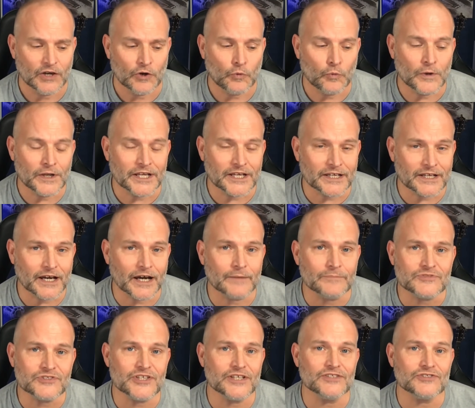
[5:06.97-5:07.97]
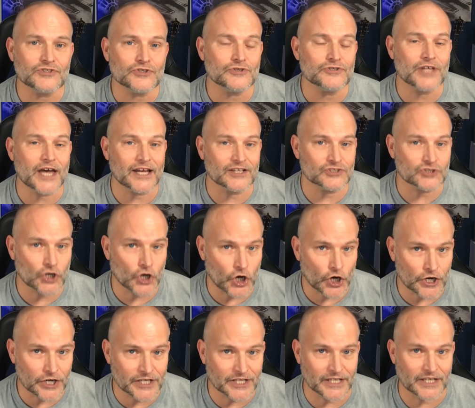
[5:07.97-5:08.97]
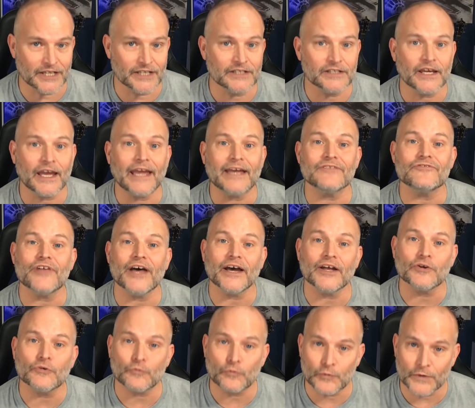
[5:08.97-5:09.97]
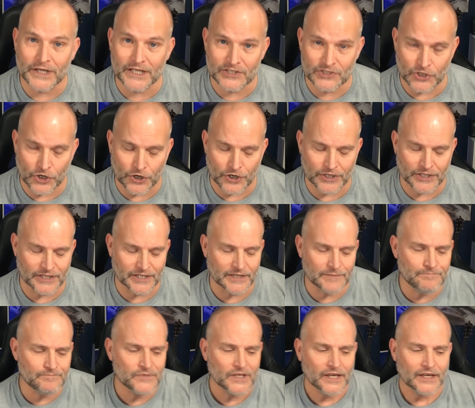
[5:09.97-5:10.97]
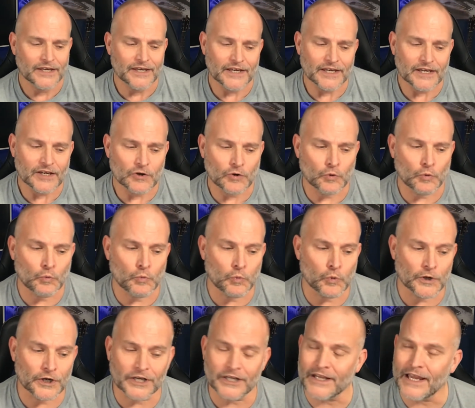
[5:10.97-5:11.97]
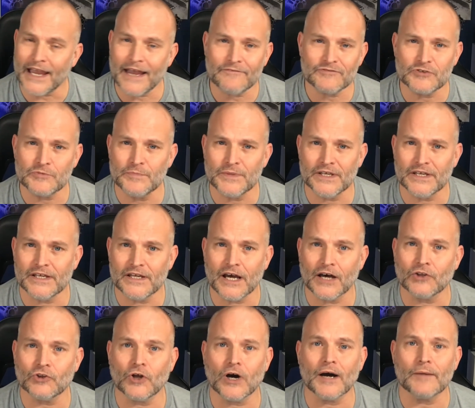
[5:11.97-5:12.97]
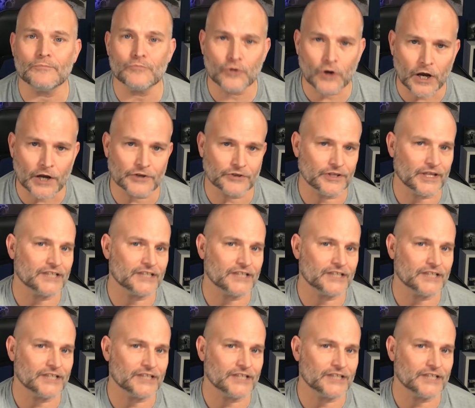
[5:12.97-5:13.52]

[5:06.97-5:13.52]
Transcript: When it comes then to that targeting and that retargeting, we're going to have to be a lot broader.